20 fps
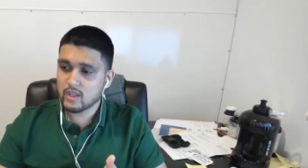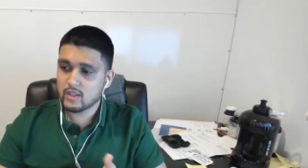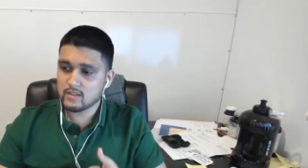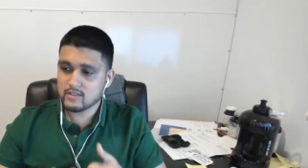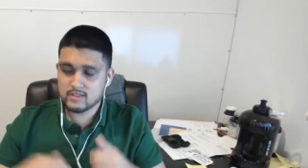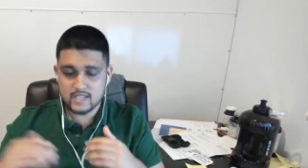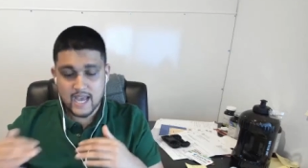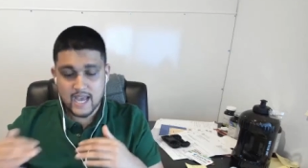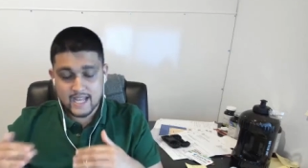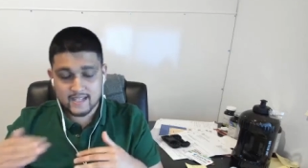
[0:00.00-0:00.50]

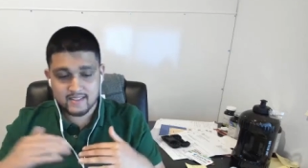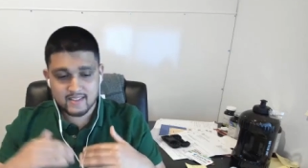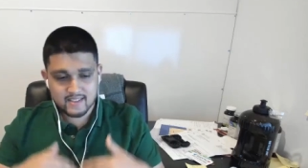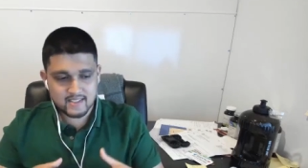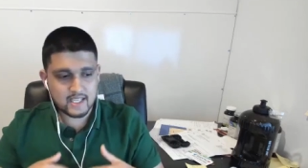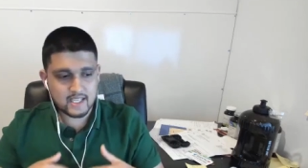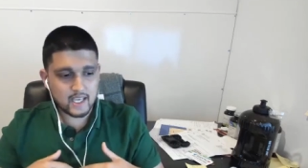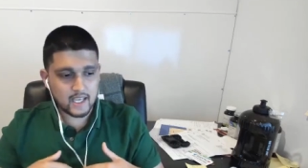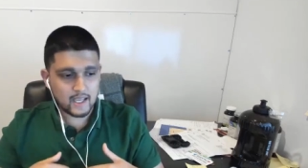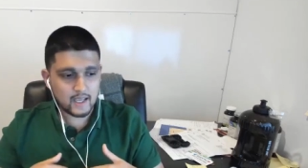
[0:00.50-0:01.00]
sad to
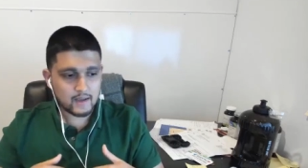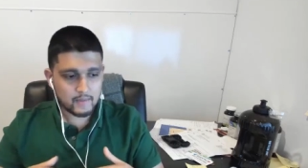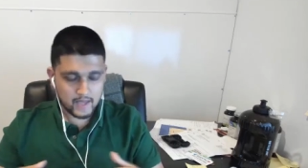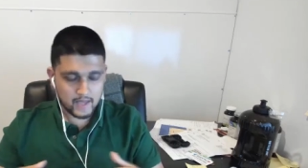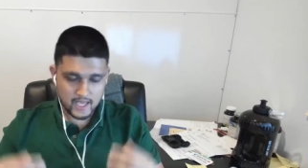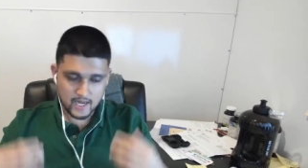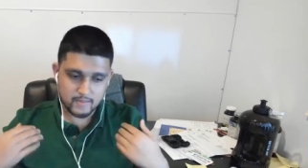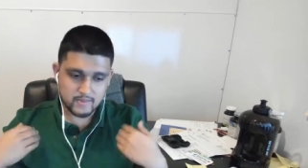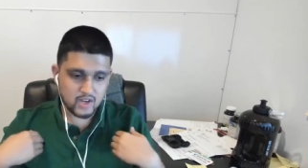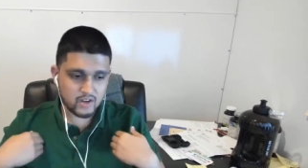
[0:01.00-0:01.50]
say,
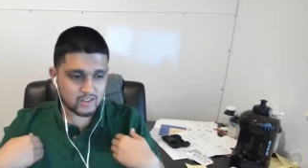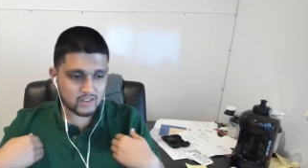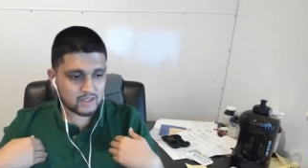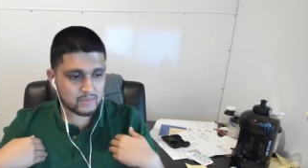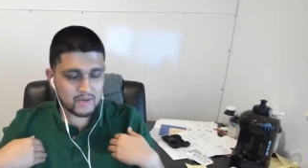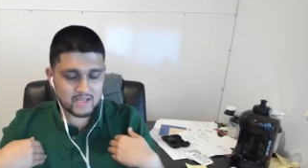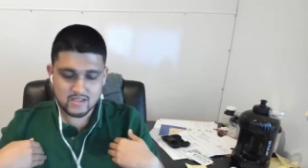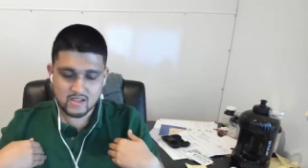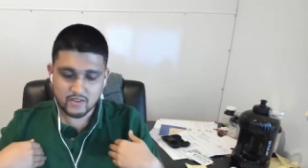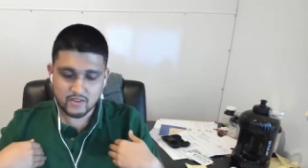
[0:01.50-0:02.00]
and I'm talking to
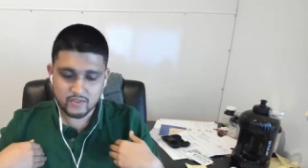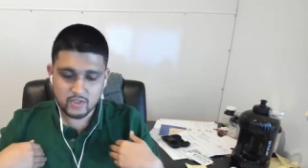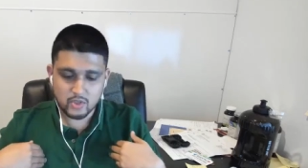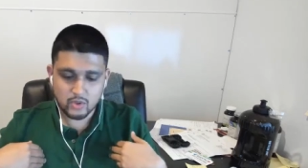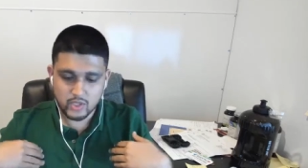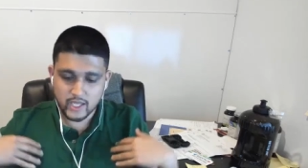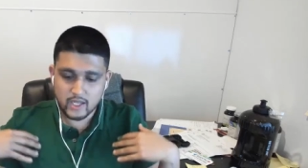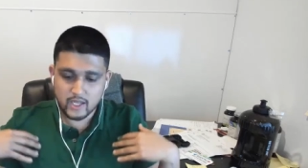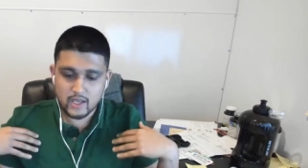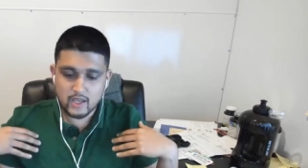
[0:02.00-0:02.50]
myself too,
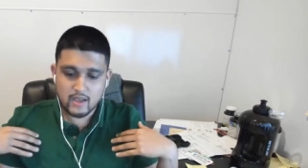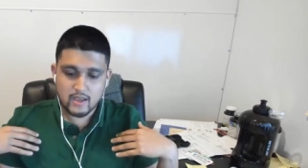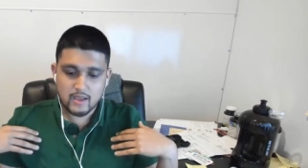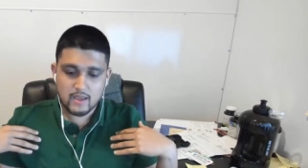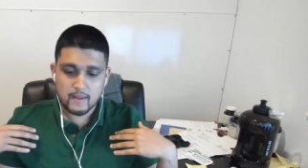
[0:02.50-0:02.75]
like